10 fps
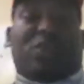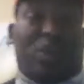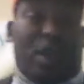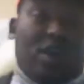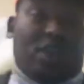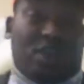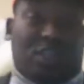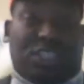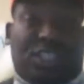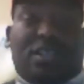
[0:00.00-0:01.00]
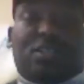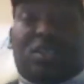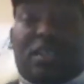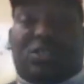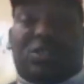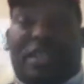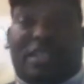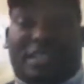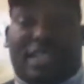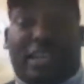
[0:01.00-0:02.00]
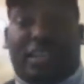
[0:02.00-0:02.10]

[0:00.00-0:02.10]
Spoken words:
Creole version. So this one is in